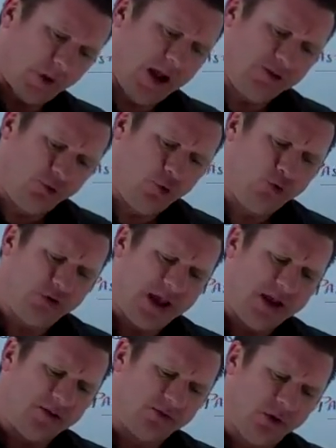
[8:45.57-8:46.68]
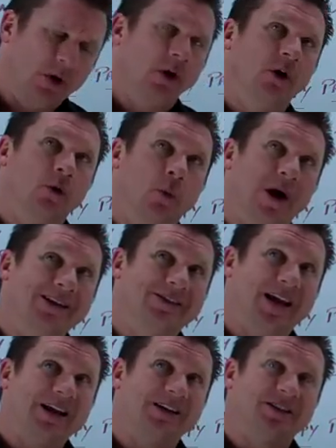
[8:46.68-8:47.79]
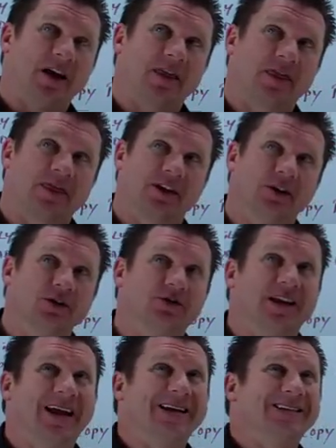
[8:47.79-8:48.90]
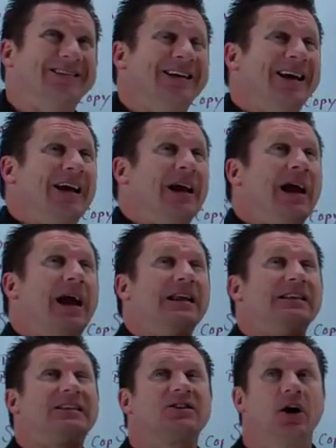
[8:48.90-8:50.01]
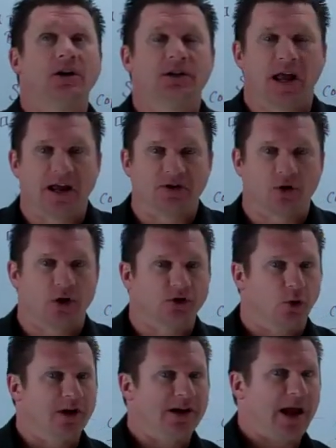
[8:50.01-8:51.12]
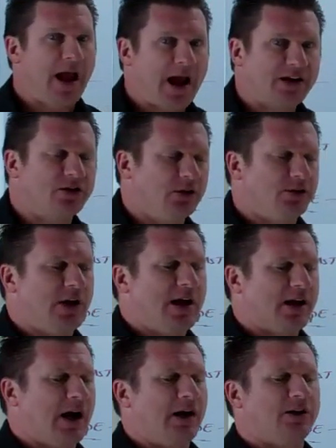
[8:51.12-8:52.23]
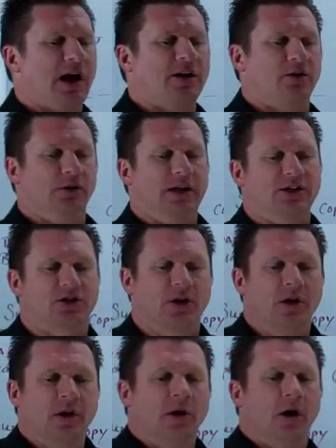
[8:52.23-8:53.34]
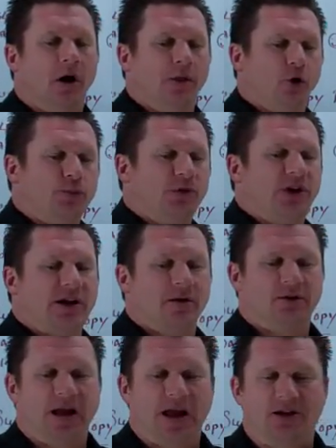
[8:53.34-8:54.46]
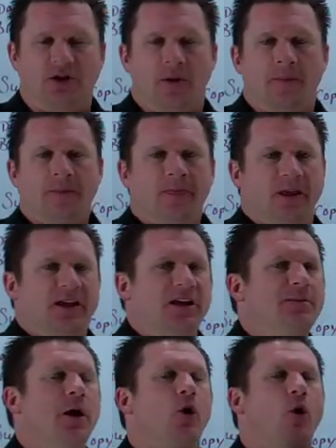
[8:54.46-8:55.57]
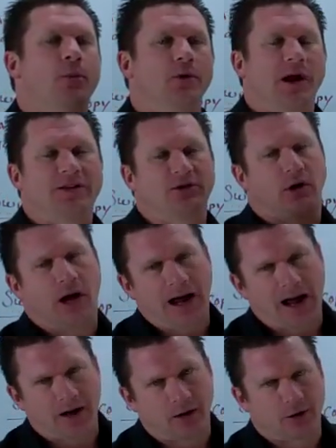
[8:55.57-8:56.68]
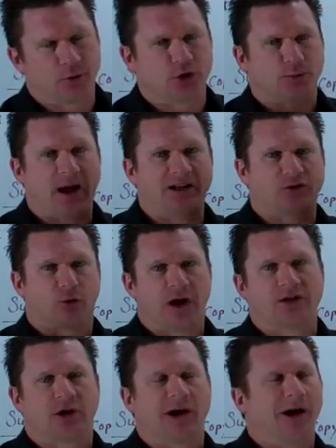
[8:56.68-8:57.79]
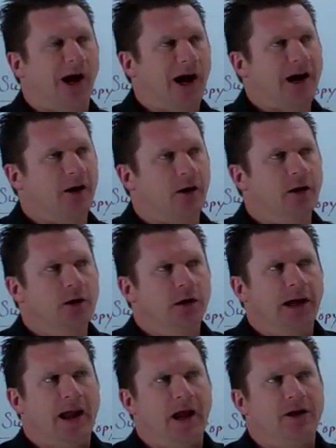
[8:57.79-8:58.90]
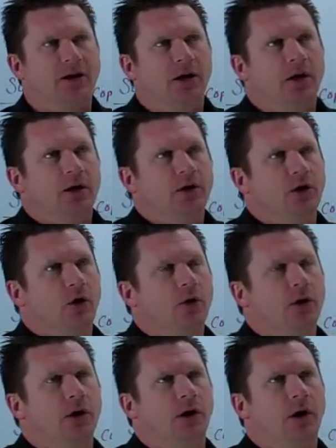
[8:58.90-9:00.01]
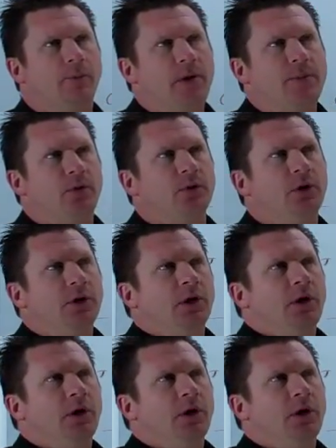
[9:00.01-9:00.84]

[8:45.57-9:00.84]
on Tuesdays, Wednesdays, Thursdays, and Sundays. Also an excellent day to contact your list. Those particular days, the email open rates are higher, the response rates are higher, and, you know, people